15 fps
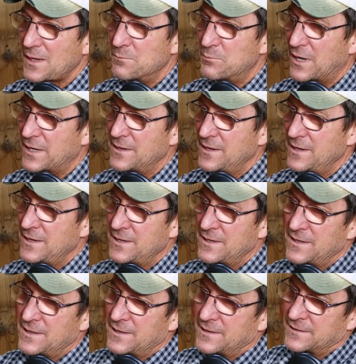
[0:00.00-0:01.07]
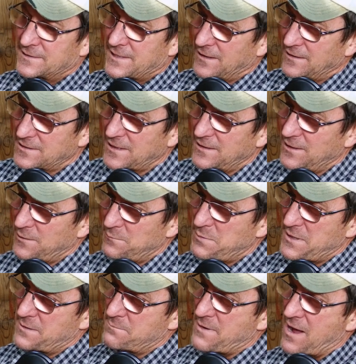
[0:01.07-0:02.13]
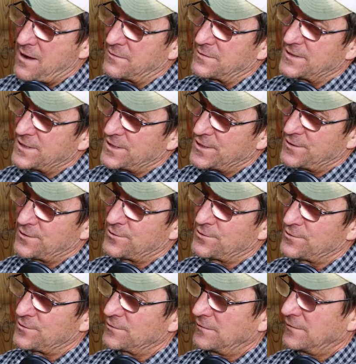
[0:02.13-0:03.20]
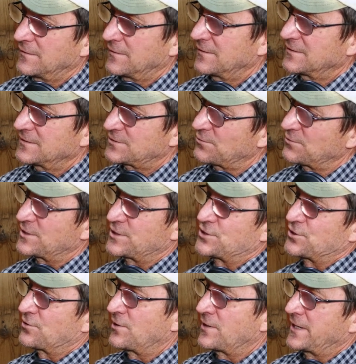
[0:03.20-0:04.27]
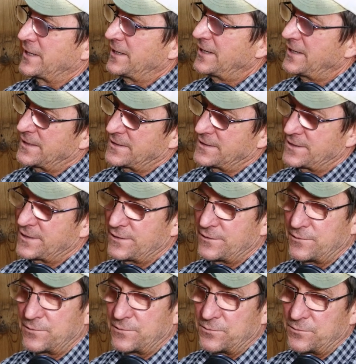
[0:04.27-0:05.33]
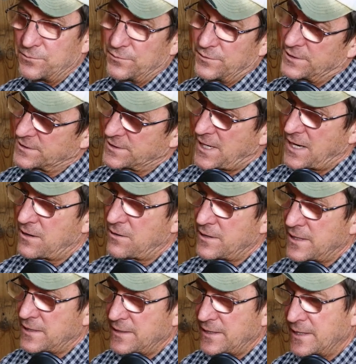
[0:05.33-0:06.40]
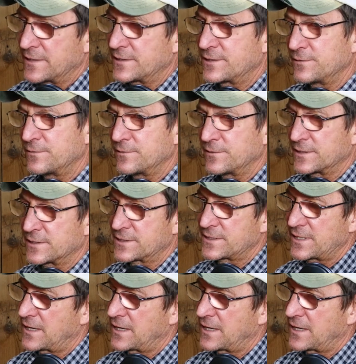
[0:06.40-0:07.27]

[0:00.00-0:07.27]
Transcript: but tell us a little bit about your sort of journey into this area, into this